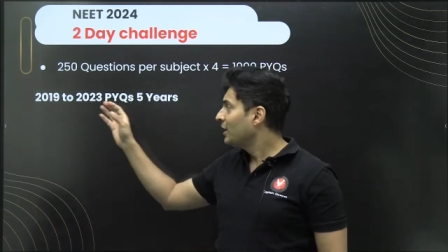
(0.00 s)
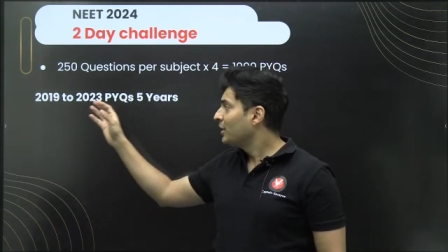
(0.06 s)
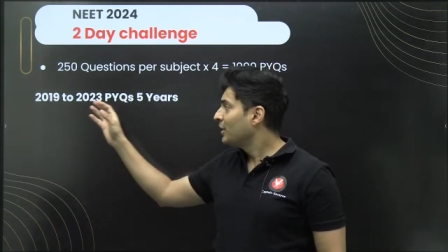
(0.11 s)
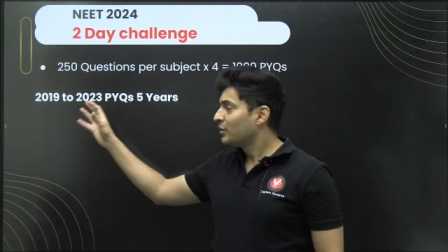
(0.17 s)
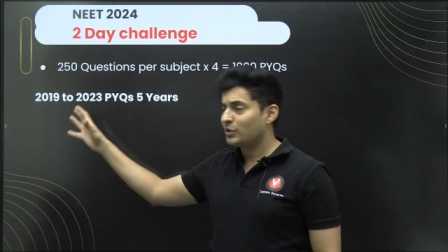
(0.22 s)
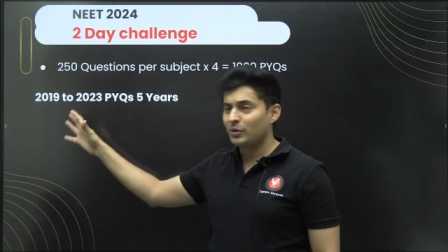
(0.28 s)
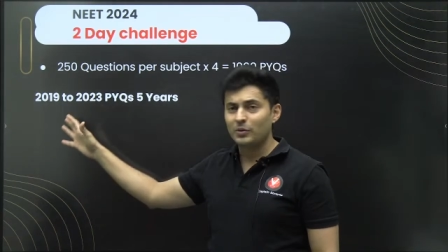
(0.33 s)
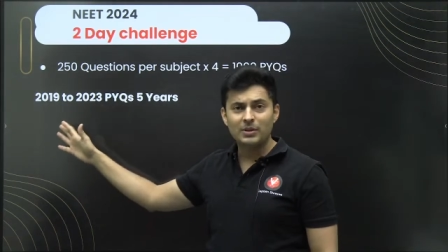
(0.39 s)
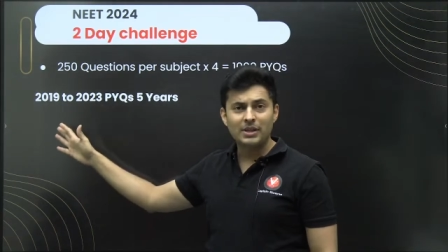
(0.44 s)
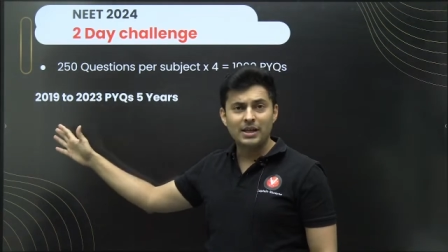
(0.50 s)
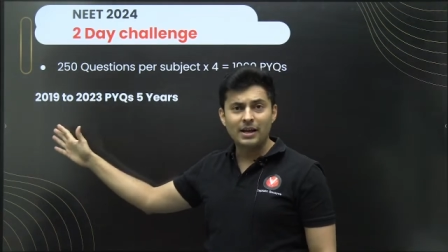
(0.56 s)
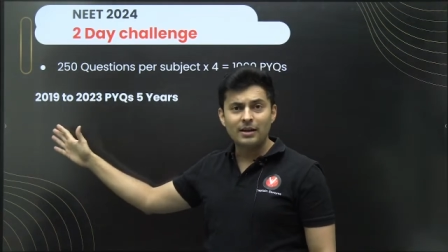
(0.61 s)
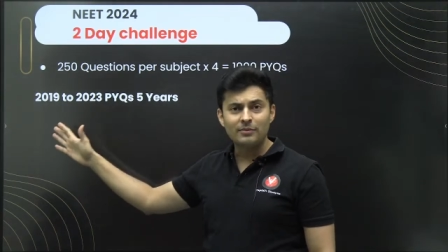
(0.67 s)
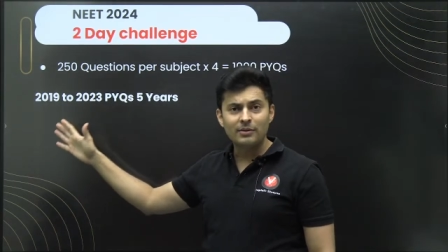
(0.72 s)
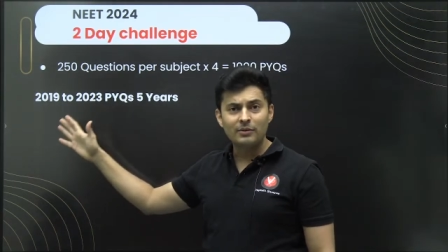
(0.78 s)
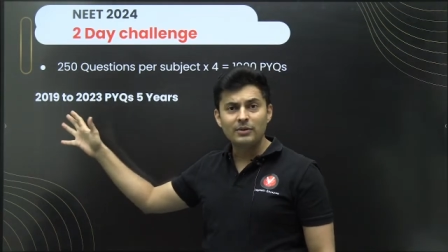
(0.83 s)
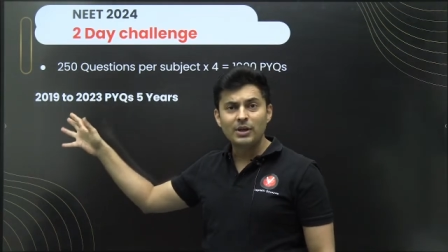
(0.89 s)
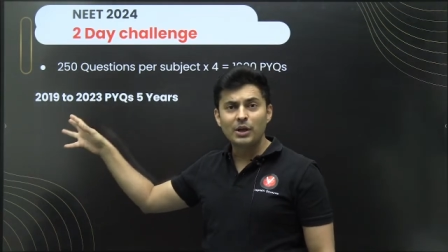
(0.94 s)
So there are
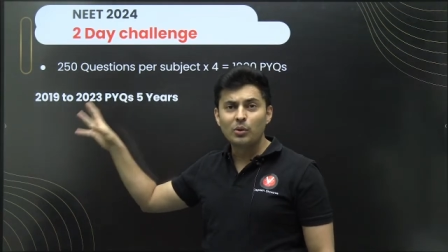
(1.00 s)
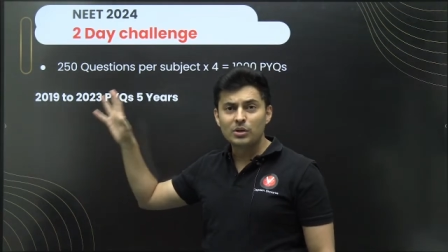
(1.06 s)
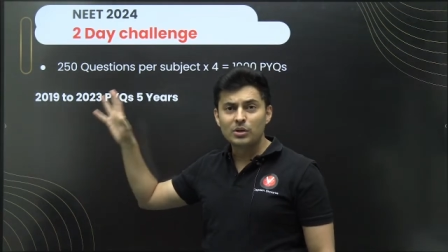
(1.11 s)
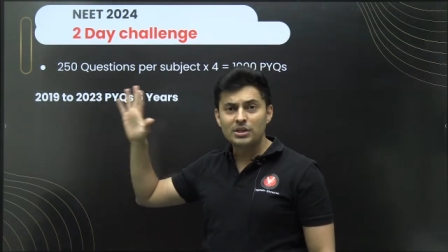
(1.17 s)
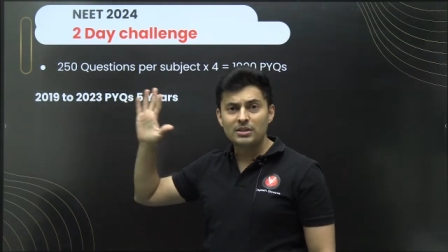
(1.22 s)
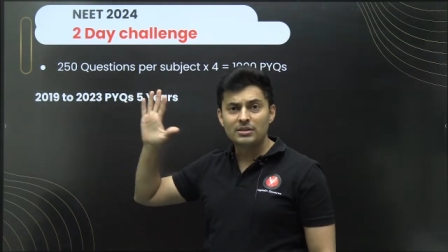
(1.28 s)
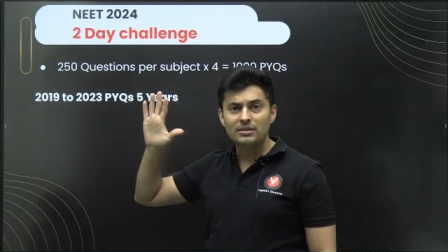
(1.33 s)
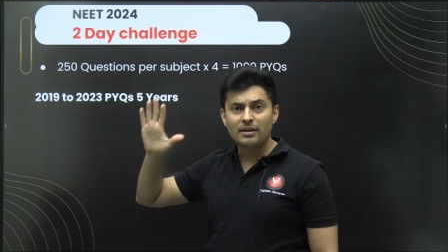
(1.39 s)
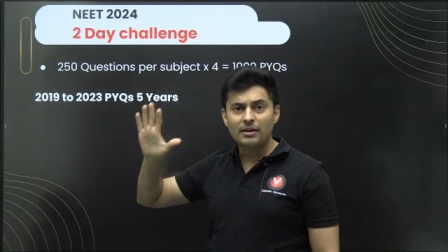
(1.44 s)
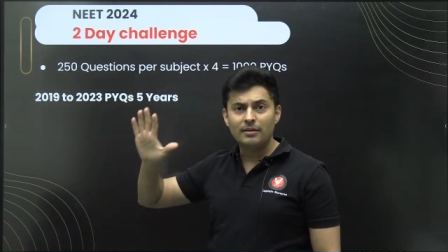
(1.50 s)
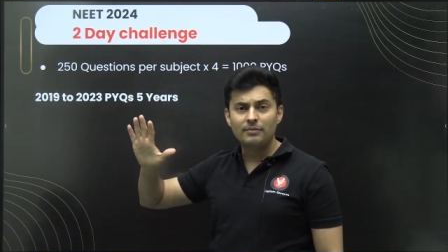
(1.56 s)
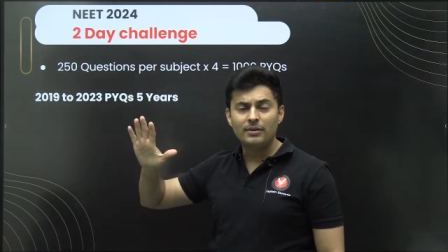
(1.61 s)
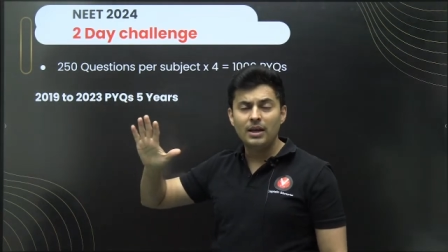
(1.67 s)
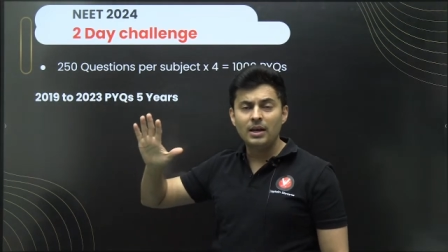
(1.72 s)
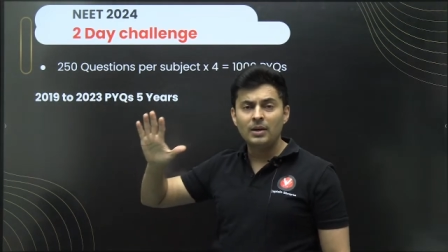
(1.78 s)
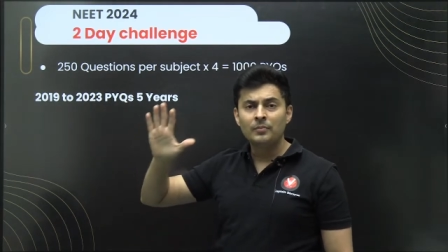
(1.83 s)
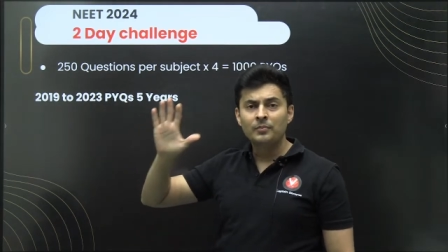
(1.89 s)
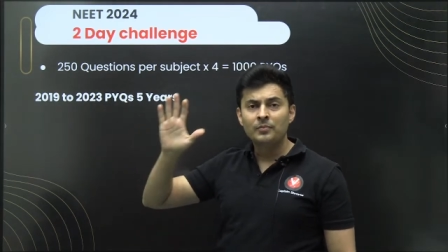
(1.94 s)
50 questions
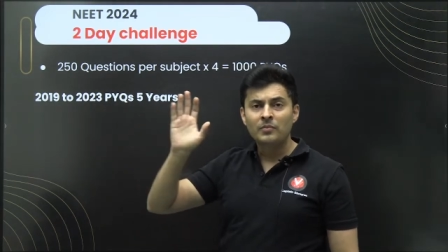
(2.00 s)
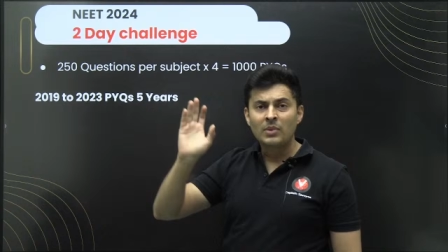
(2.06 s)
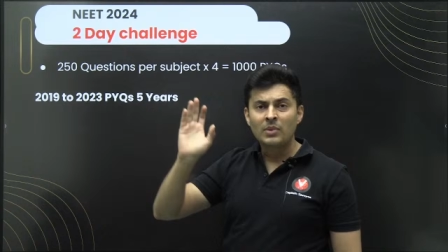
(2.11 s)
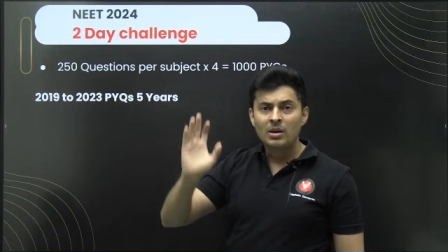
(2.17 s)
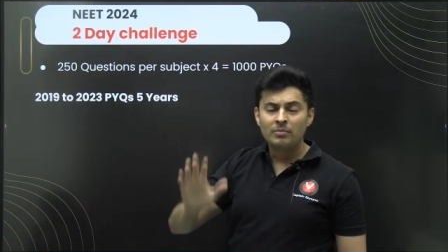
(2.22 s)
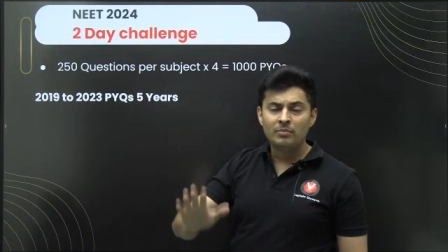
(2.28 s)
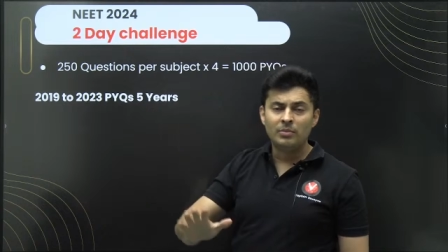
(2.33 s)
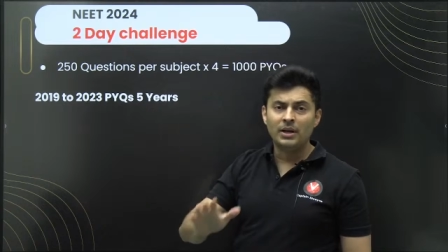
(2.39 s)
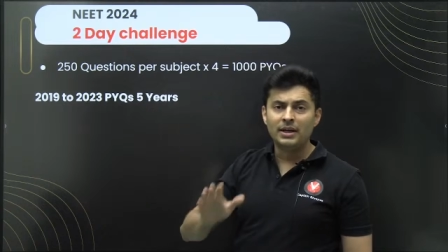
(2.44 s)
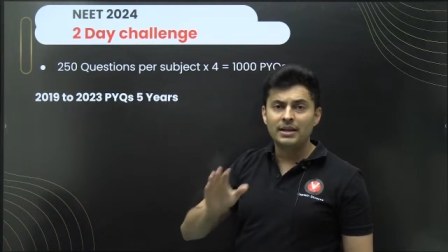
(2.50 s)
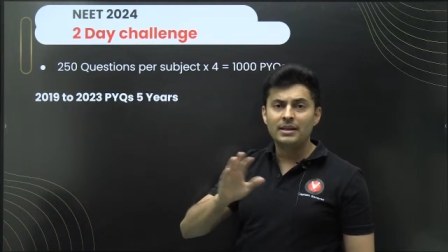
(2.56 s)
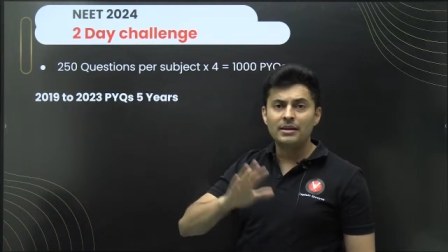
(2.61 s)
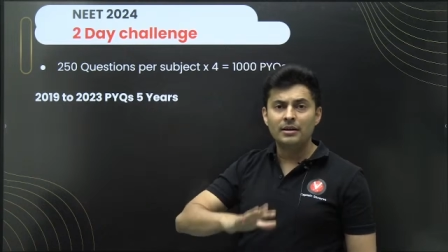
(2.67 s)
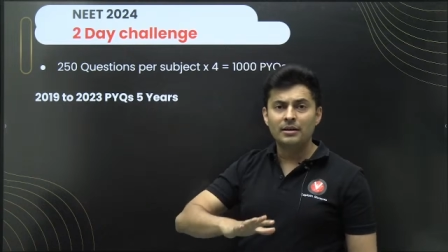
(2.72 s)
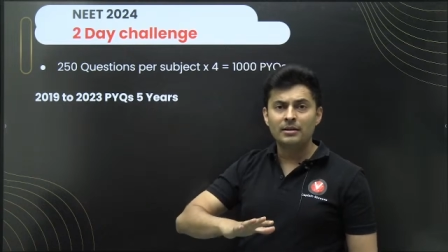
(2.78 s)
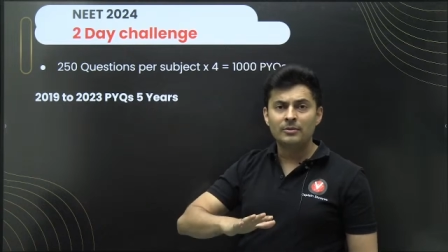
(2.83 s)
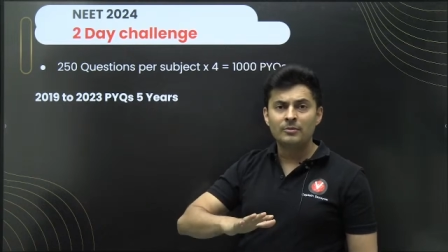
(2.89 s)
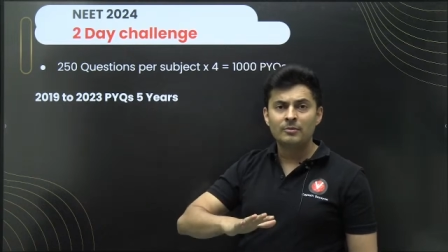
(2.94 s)
roughly per year.